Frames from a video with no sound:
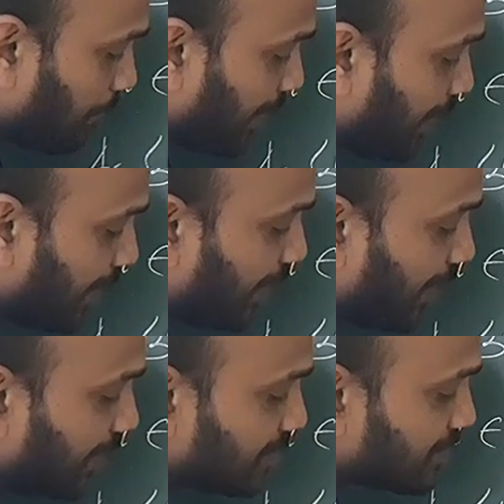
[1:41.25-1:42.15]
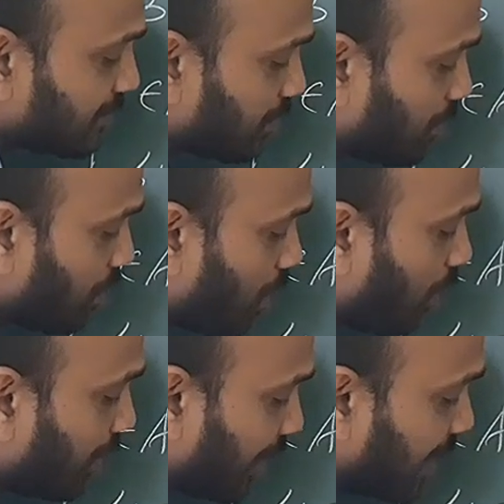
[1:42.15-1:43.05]
B is
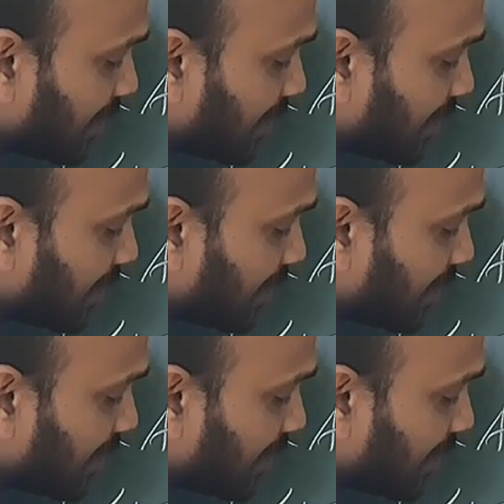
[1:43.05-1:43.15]
not a